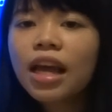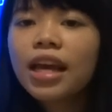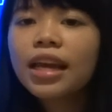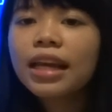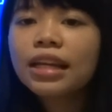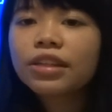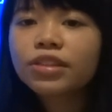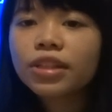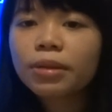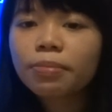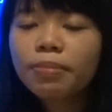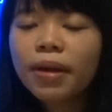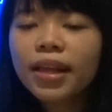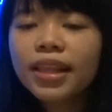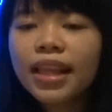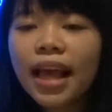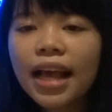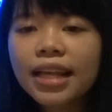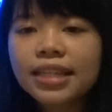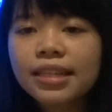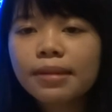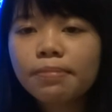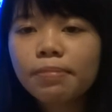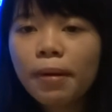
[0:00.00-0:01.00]
In Japan
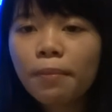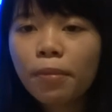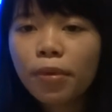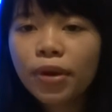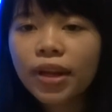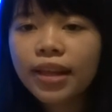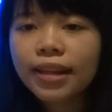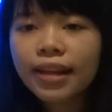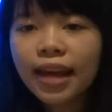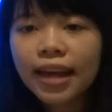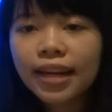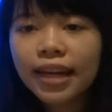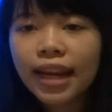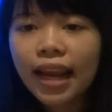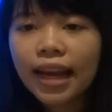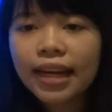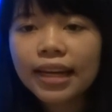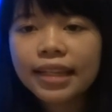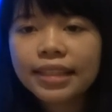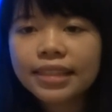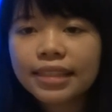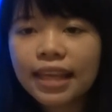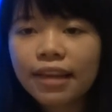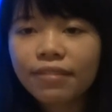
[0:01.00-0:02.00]
asset bubble in
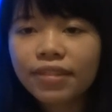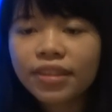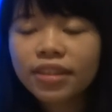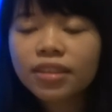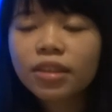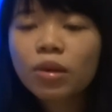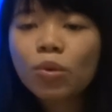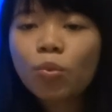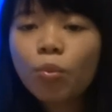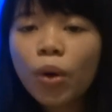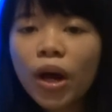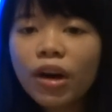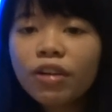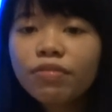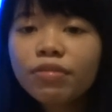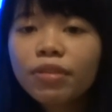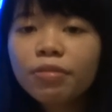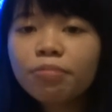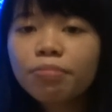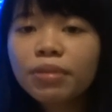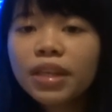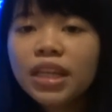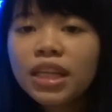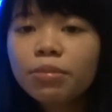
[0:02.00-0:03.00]
1987, the
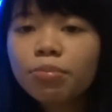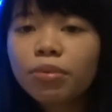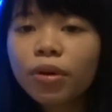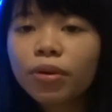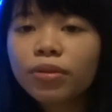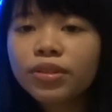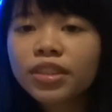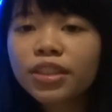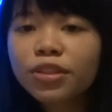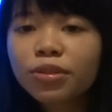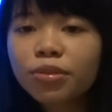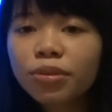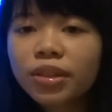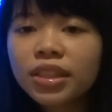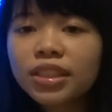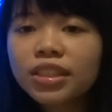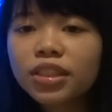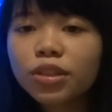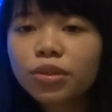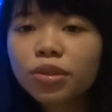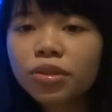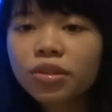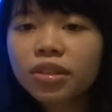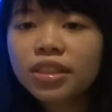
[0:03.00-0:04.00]
wealth of people
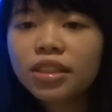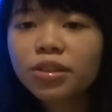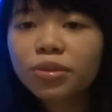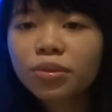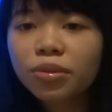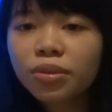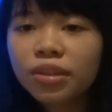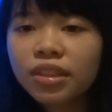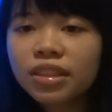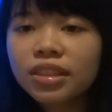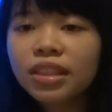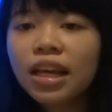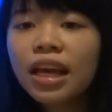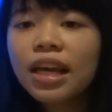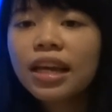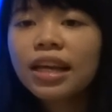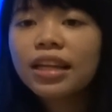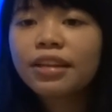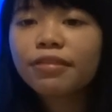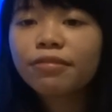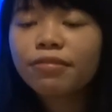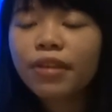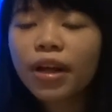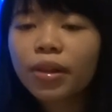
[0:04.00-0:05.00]
decreased due to the decrease
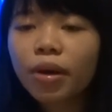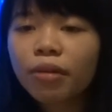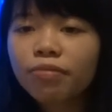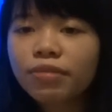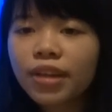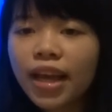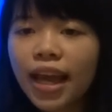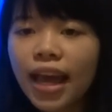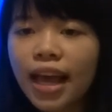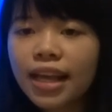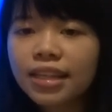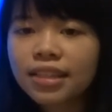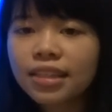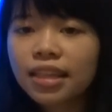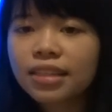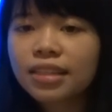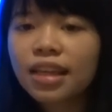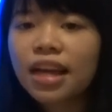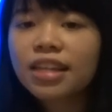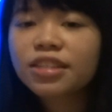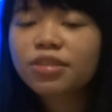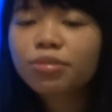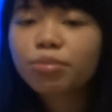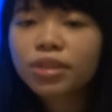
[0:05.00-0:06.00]
in the value of the asset.
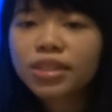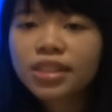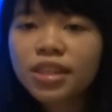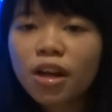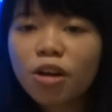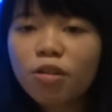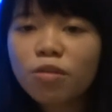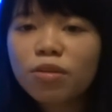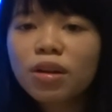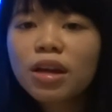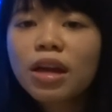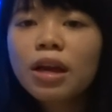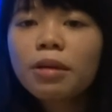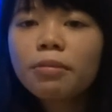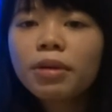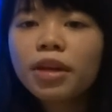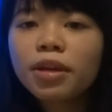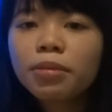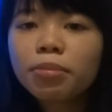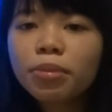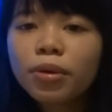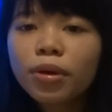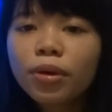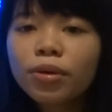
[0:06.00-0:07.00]
As a result,
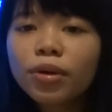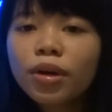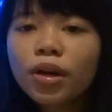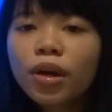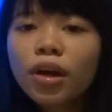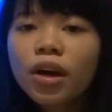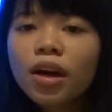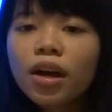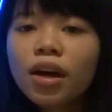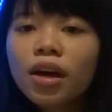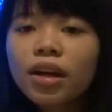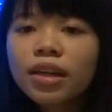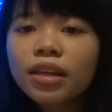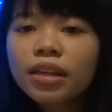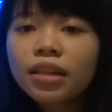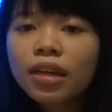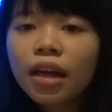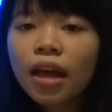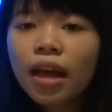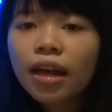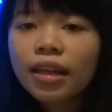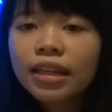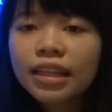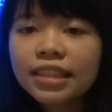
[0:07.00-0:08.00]
people
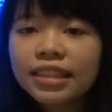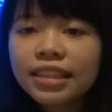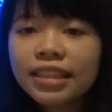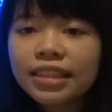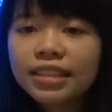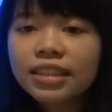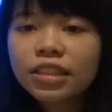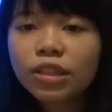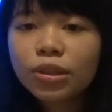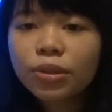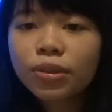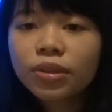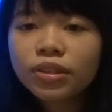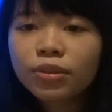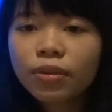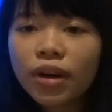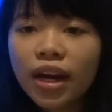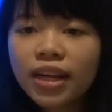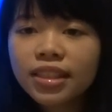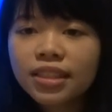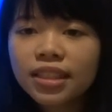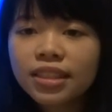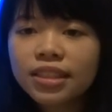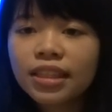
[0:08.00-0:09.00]
in these two
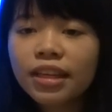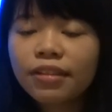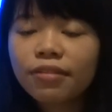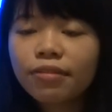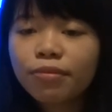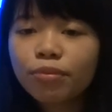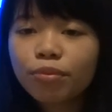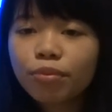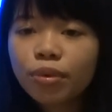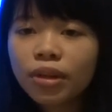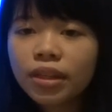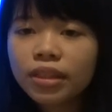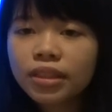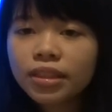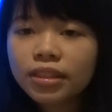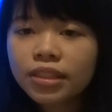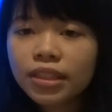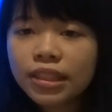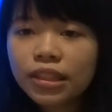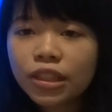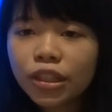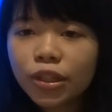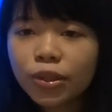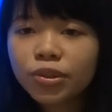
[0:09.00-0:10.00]
crises
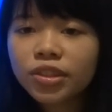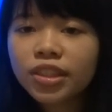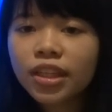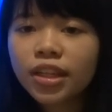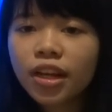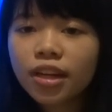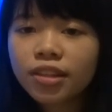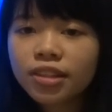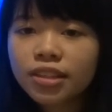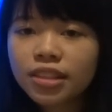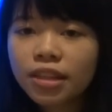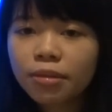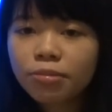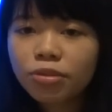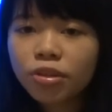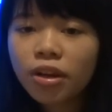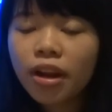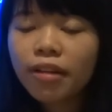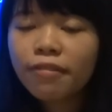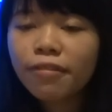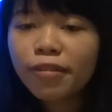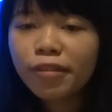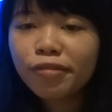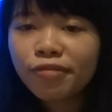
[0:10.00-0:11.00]
reduced their consumption
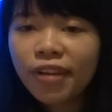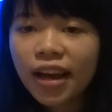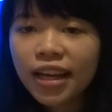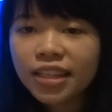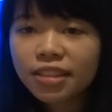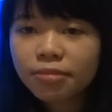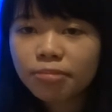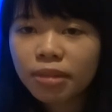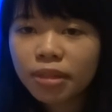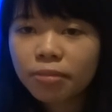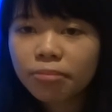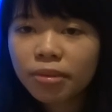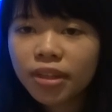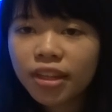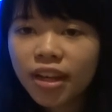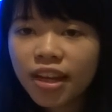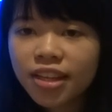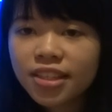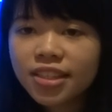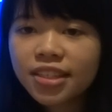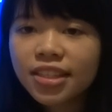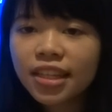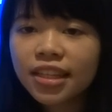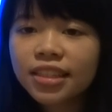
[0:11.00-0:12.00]
and investment
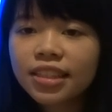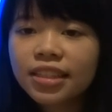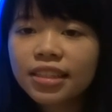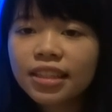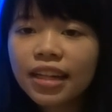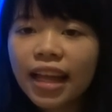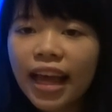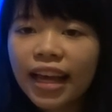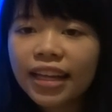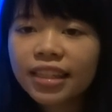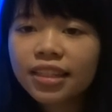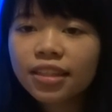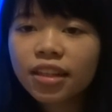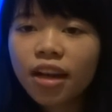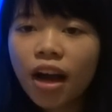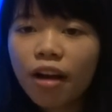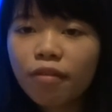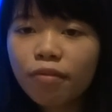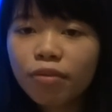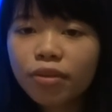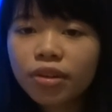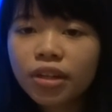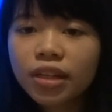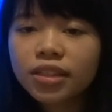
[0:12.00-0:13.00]
because they lacked the
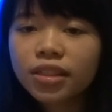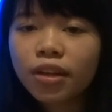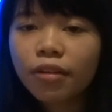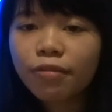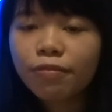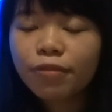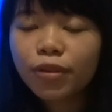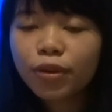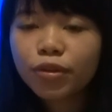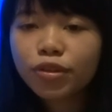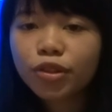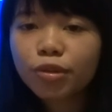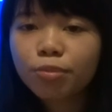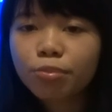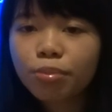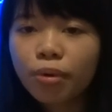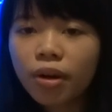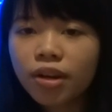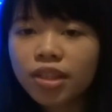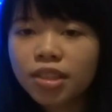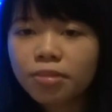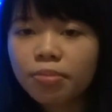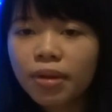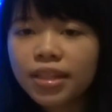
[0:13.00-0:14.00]
confidence of future
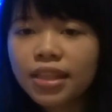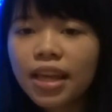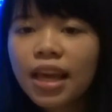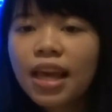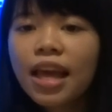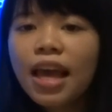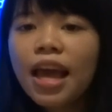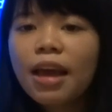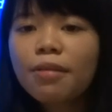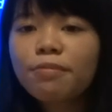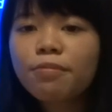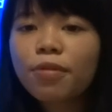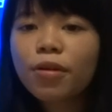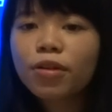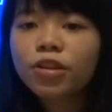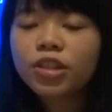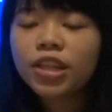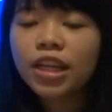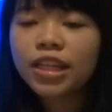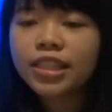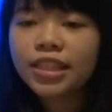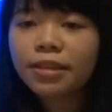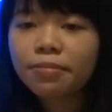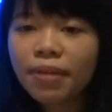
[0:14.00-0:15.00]
prospects and
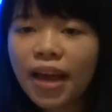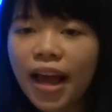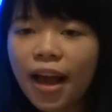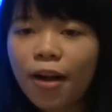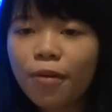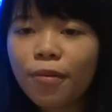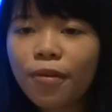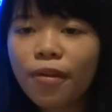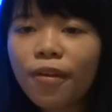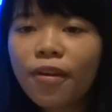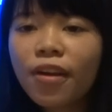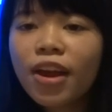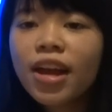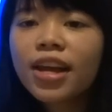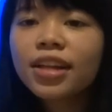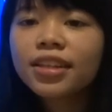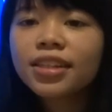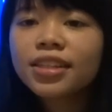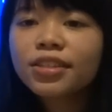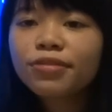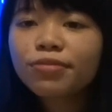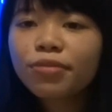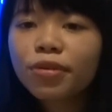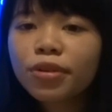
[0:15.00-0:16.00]
purchasing power.
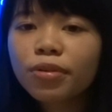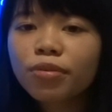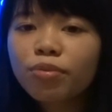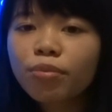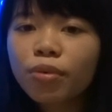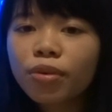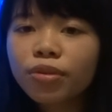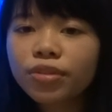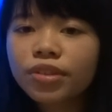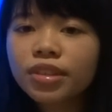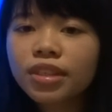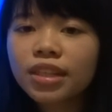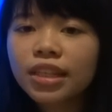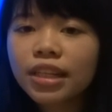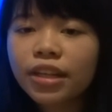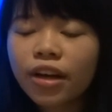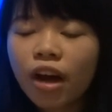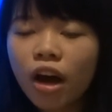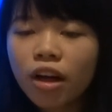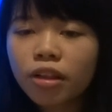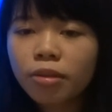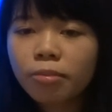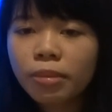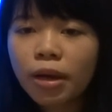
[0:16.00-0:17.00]
This further worsened the
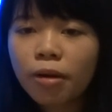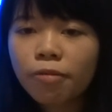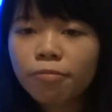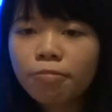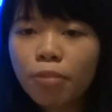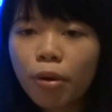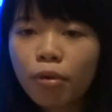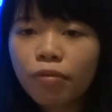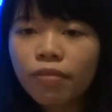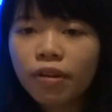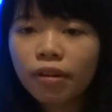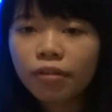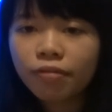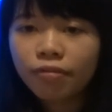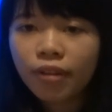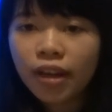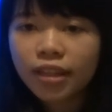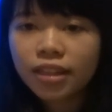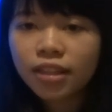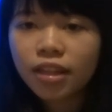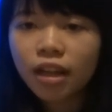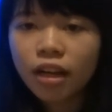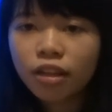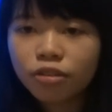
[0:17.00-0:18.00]
economy of both
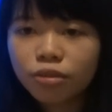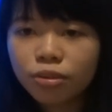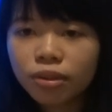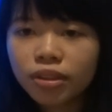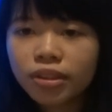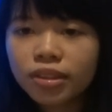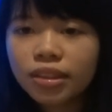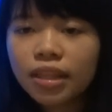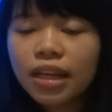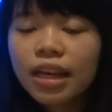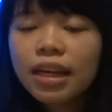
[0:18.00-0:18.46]
affected countries.